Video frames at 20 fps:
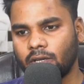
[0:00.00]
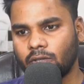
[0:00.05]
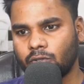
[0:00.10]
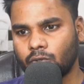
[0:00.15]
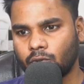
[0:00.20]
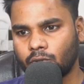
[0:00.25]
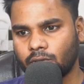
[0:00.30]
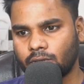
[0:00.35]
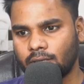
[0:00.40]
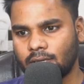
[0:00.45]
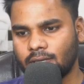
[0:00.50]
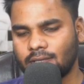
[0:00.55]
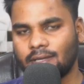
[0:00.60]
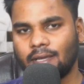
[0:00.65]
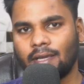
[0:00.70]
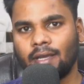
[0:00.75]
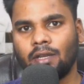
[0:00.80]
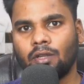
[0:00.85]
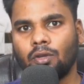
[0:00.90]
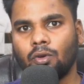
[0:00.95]
resources
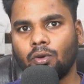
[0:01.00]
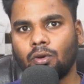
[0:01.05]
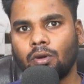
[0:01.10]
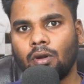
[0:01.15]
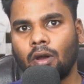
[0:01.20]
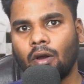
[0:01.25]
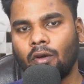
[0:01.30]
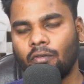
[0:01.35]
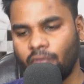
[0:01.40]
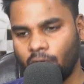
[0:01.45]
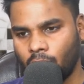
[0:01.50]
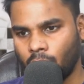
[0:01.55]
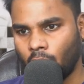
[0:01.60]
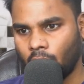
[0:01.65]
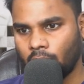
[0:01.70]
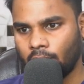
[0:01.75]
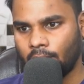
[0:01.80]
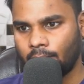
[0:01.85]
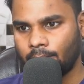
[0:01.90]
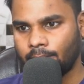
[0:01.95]
in your
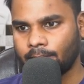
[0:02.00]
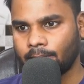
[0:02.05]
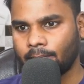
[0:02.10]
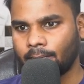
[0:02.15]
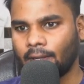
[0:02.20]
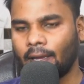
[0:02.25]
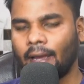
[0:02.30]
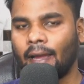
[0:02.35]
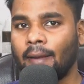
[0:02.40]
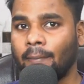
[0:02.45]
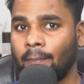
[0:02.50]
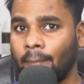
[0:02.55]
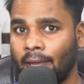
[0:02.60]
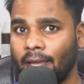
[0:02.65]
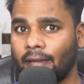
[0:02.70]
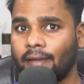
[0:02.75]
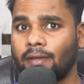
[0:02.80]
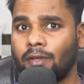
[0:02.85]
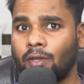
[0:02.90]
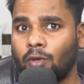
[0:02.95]
ViewModel and
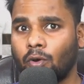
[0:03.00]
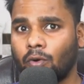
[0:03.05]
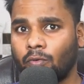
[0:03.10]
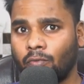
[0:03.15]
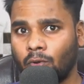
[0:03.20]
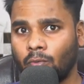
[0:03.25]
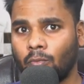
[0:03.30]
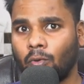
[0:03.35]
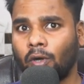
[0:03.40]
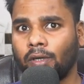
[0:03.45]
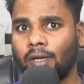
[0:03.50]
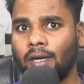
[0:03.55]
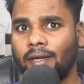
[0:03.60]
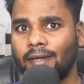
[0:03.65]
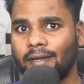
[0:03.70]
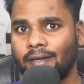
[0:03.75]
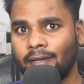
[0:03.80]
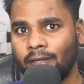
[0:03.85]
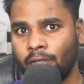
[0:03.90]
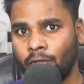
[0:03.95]
make your ViewModel
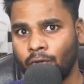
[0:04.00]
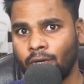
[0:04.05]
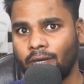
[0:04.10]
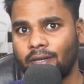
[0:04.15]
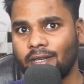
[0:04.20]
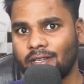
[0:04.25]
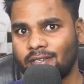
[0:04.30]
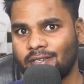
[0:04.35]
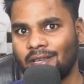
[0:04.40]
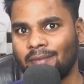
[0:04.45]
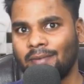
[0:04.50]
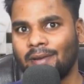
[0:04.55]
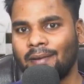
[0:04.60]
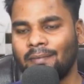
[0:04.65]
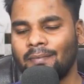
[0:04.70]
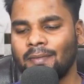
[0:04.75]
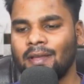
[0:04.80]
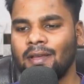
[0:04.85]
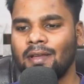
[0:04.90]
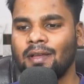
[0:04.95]
unit testable.
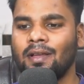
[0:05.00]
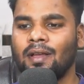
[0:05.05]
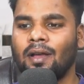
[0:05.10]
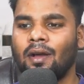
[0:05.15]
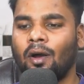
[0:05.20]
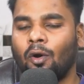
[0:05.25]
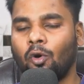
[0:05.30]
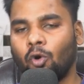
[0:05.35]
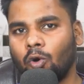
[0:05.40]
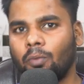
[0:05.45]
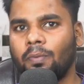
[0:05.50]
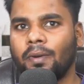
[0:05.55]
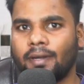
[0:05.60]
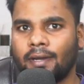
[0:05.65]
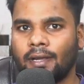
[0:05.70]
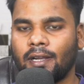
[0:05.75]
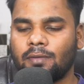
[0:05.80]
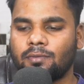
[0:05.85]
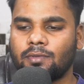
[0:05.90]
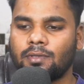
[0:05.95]
Hope it
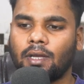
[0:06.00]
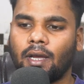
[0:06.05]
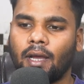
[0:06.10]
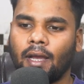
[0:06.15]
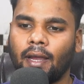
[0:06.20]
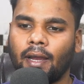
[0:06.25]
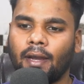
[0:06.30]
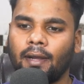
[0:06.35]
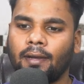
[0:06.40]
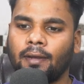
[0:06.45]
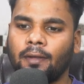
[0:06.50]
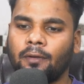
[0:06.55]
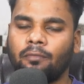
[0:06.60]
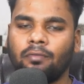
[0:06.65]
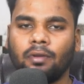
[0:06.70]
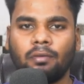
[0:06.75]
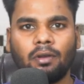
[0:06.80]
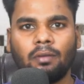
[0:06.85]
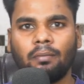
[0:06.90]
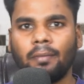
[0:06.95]
helps, and
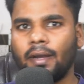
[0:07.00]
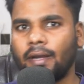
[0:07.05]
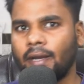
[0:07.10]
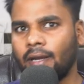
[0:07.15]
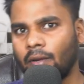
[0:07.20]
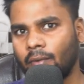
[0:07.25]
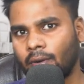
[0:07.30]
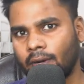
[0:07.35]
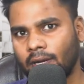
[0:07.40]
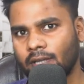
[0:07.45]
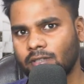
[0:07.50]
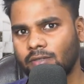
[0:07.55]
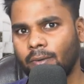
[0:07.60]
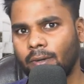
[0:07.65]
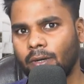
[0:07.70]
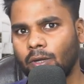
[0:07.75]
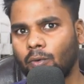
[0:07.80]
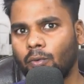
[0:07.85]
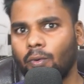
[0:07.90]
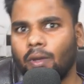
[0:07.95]
we will meet in our next
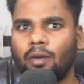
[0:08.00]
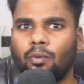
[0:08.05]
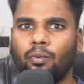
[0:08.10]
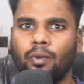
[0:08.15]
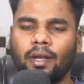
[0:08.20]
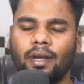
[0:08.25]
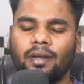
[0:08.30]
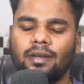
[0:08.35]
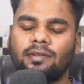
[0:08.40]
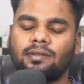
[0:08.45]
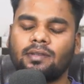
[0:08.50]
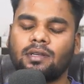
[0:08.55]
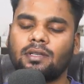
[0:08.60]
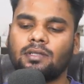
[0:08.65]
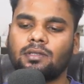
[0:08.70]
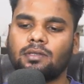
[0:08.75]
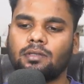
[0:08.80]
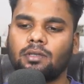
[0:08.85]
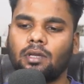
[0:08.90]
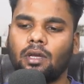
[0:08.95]
video where we can
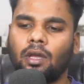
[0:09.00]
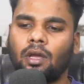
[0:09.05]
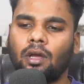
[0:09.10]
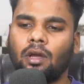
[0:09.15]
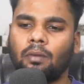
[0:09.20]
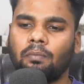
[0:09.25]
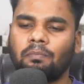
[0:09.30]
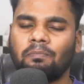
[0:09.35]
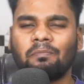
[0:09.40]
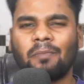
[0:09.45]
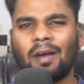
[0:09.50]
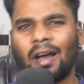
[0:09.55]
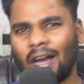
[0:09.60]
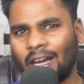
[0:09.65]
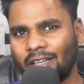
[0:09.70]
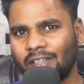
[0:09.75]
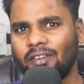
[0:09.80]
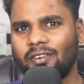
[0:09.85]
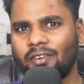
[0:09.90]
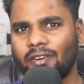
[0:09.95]
discuss
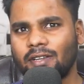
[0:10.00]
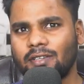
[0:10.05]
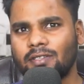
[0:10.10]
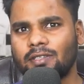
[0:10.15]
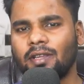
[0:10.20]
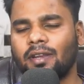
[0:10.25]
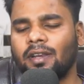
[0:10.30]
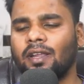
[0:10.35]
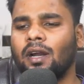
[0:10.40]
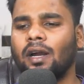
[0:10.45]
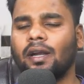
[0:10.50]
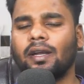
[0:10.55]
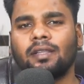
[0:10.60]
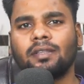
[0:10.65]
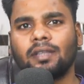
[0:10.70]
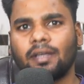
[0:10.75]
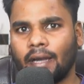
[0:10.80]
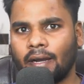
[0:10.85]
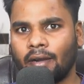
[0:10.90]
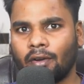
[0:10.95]
other tricks regarding
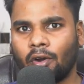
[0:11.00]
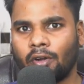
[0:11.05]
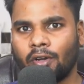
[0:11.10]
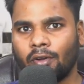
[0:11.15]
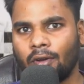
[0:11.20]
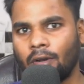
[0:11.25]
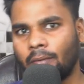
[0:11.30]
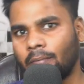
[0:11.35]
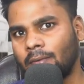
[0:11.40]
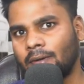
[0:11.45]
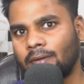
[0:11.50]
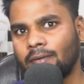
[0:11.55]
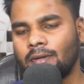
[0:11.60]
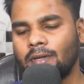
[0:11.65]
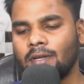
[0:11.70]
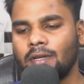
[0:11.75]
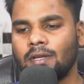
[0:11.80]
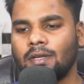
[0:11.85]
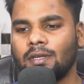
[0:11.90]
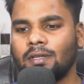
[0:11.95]
the Android development.
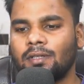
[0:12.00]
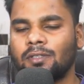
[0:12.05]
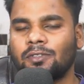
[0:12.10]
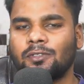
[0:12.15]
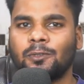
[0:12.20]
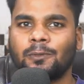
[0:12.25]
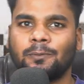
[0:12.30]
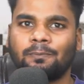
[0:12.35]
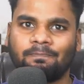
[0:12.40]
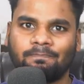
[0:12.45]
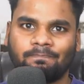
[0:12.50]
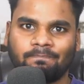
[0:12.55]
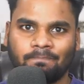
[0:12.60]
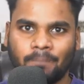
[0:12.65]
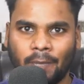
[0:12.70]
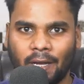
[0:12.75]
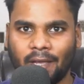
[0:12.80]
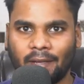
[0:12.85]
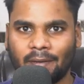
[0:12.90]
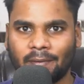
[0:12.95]
So
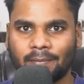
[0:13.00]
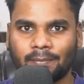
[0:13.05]
bye.